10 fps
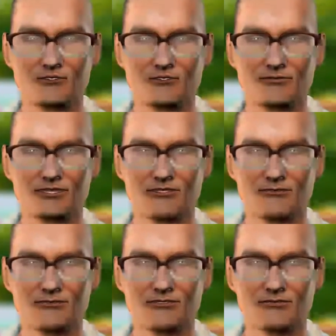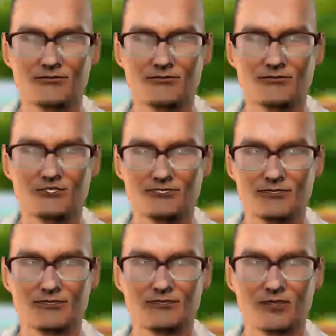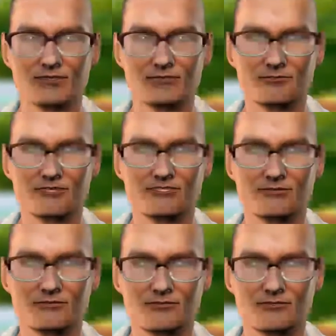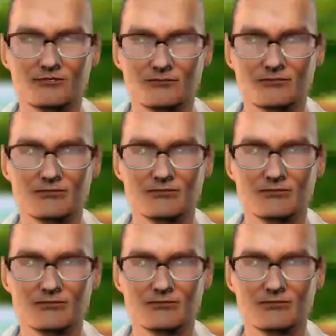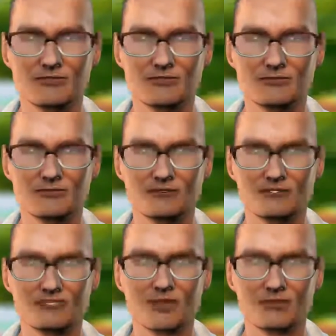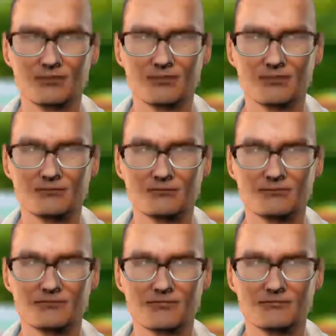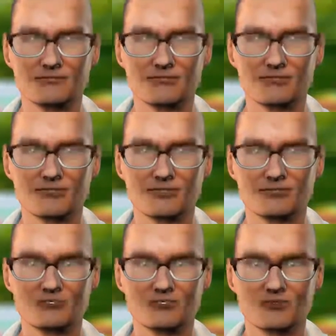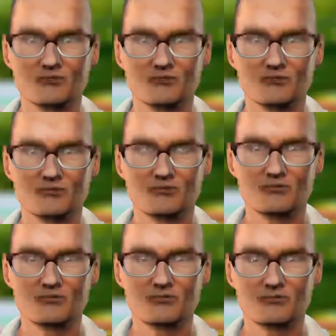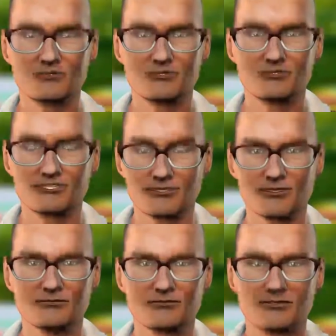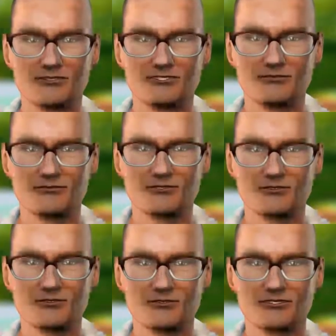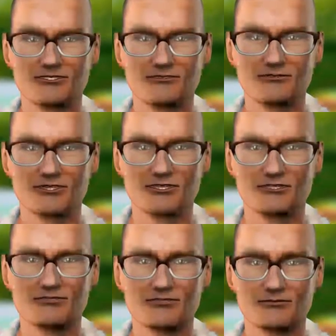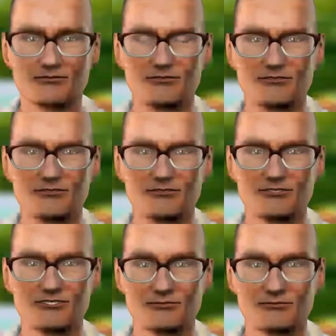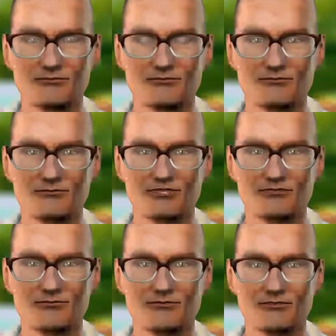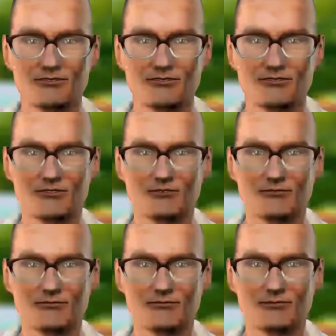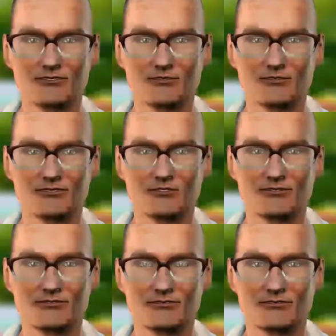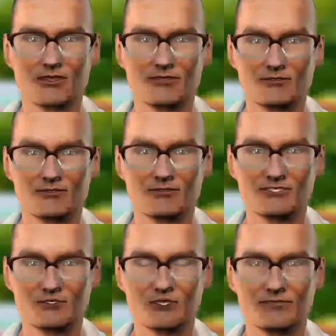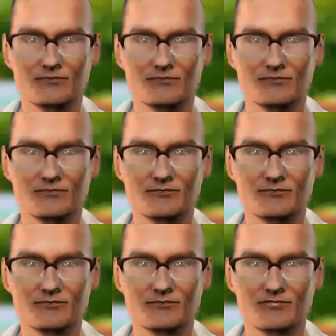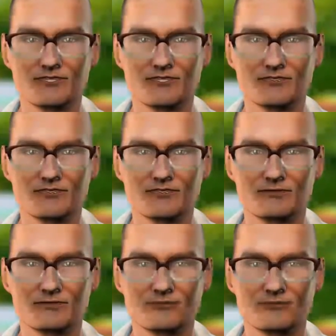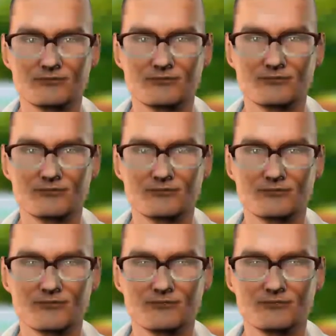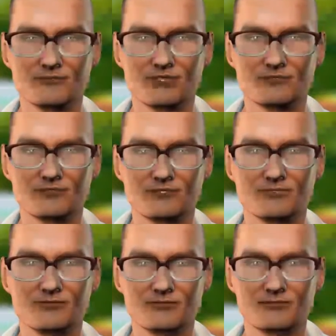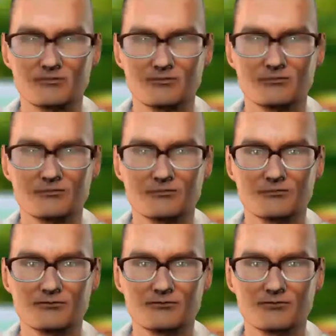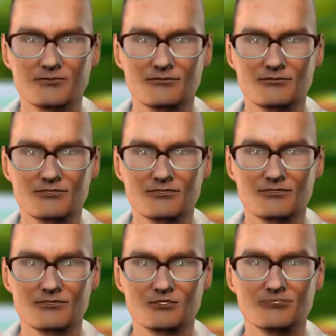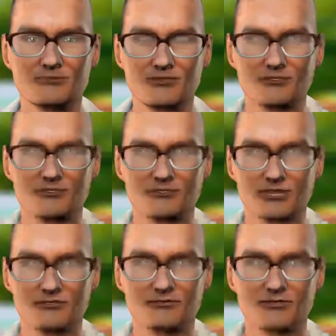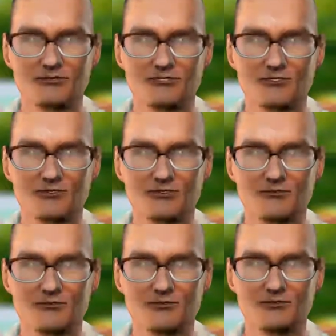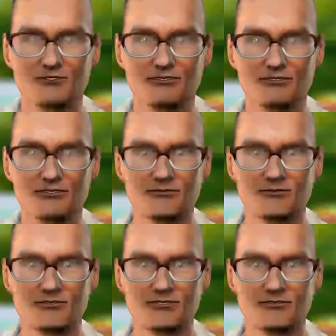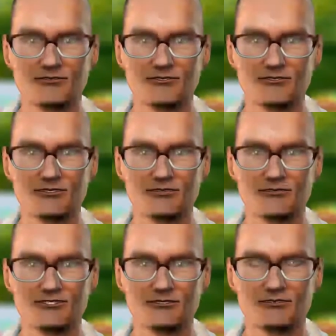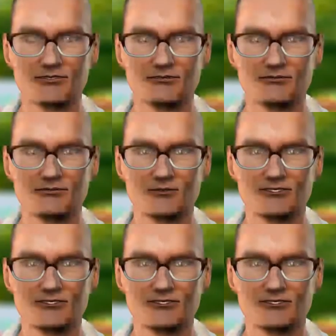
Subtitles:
So they have to find some other explanation. They have to come to some other conclusion as to why Islam is the way it is. How did the information in the Quran come to be the way it is? How do we explain the behavior and the life and the teachings of Prophet Muhammad and the whole of Islam? Since they can't accept that he is a prophet of God, they must find an